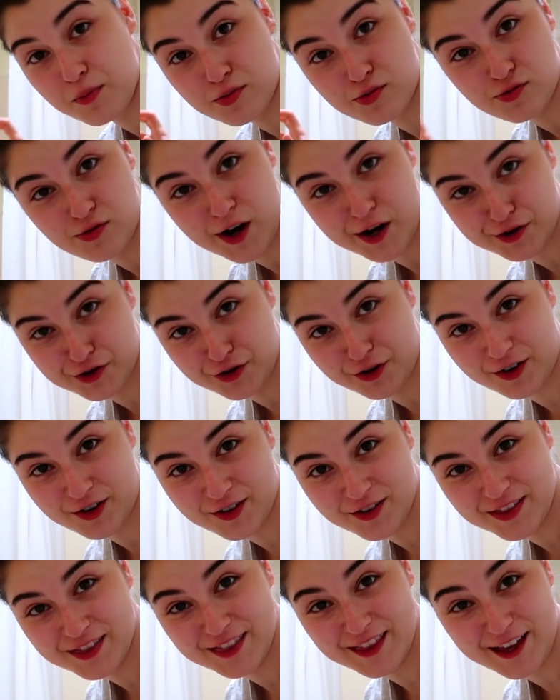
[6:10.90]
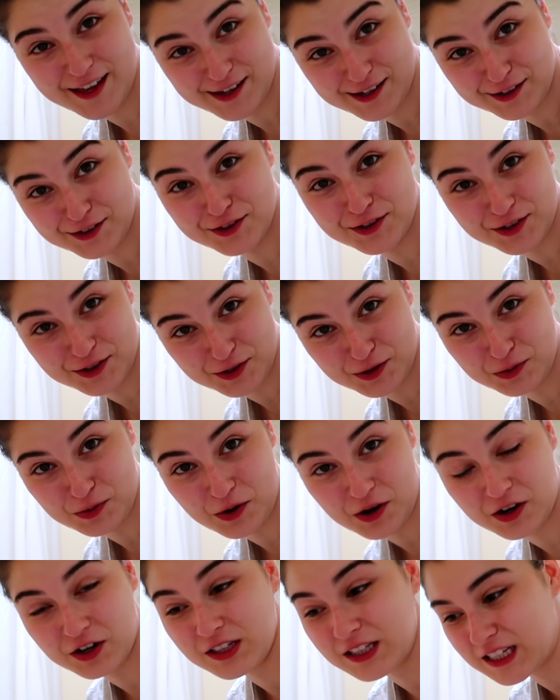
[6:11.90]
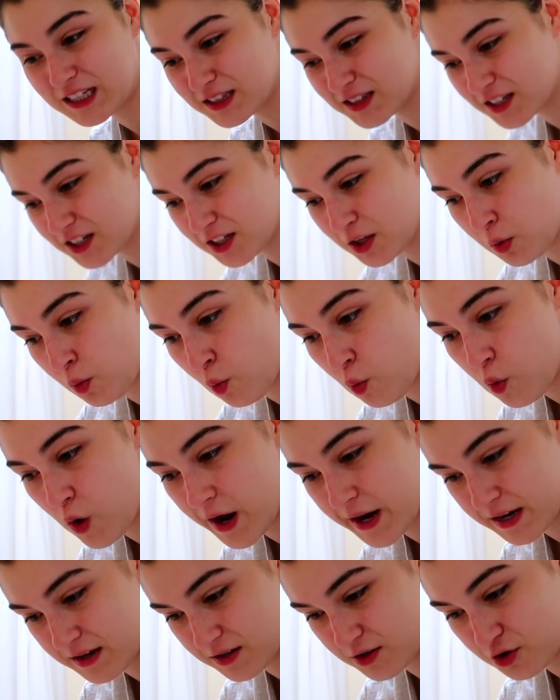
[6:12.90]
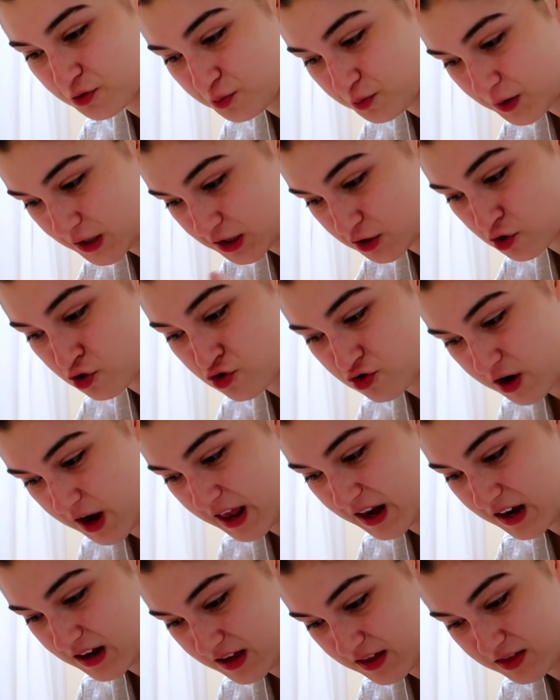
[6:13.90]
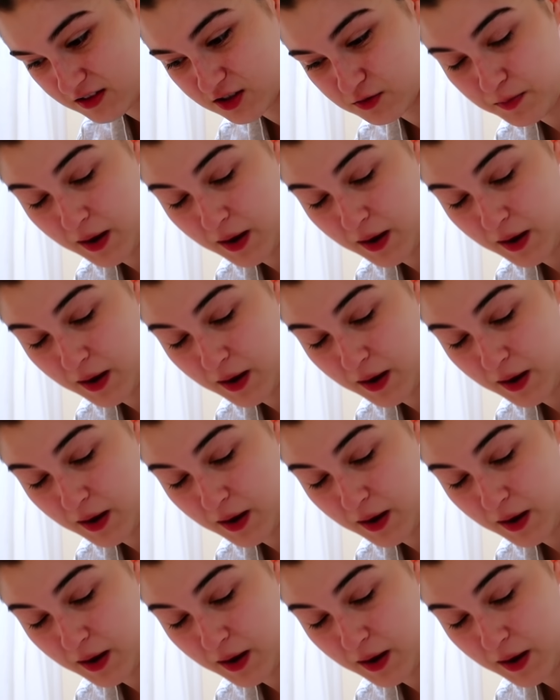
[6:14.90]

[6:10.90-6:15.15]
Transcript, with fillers: the pressure that is this water. Like literally wind is created in this